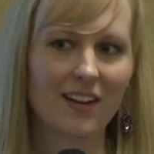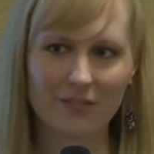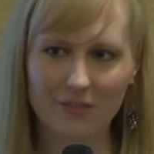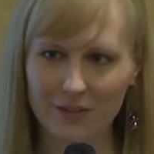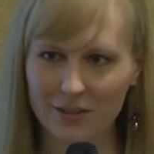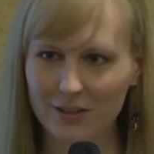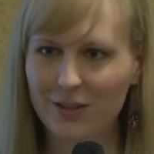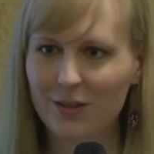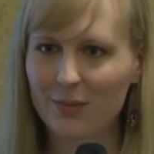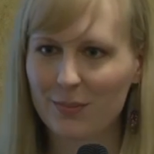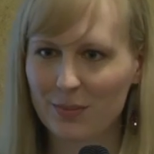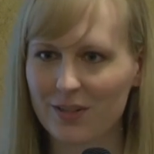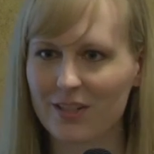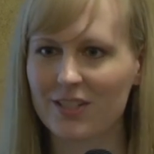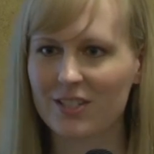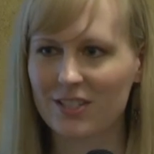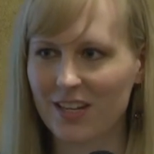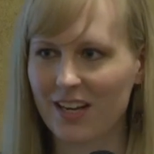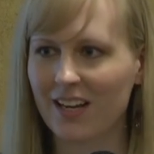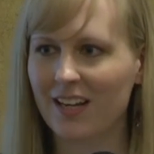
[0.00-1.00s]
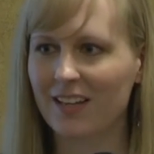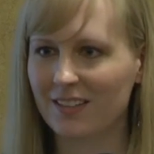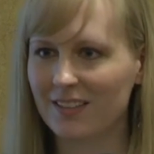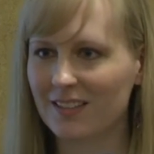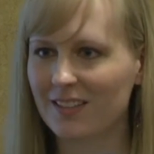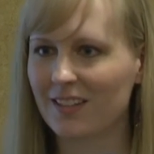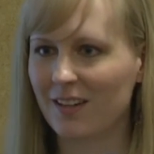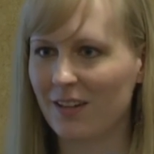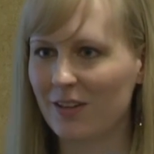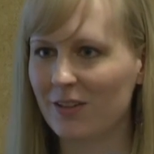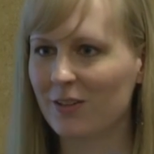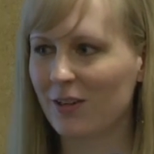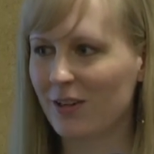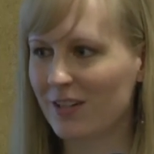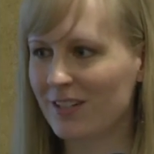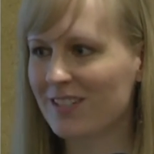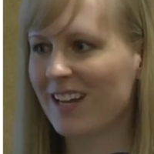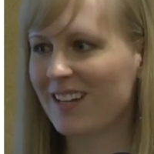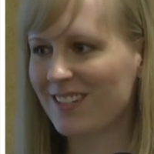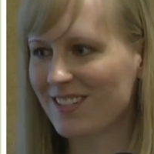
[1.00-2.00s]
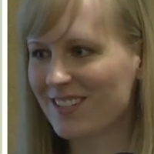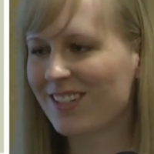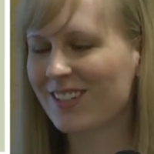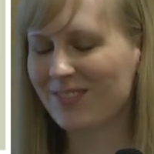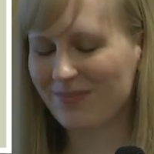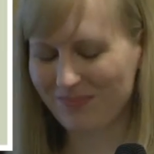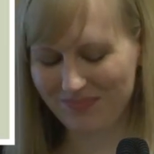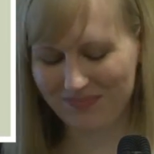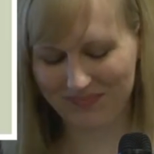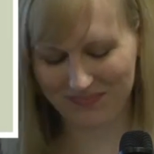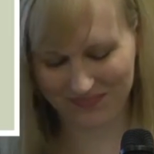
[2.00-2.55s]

I really appreciate your attention.